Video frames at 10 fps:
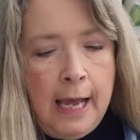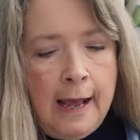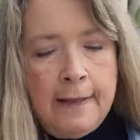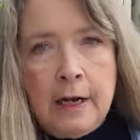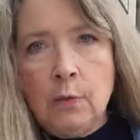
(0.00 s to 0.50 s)

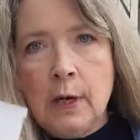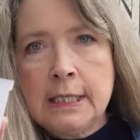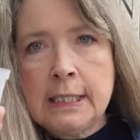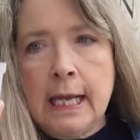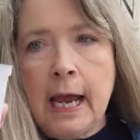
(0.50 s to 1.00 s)
And then
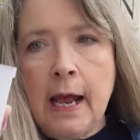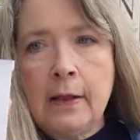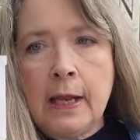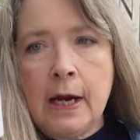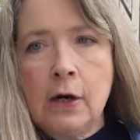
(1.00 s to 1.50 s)
once they,
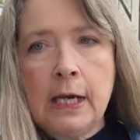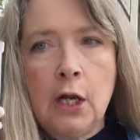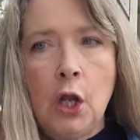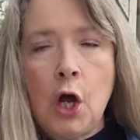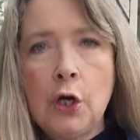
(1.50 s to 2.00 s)
they are
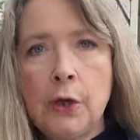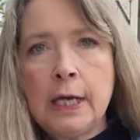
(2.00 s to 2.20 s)
getting longer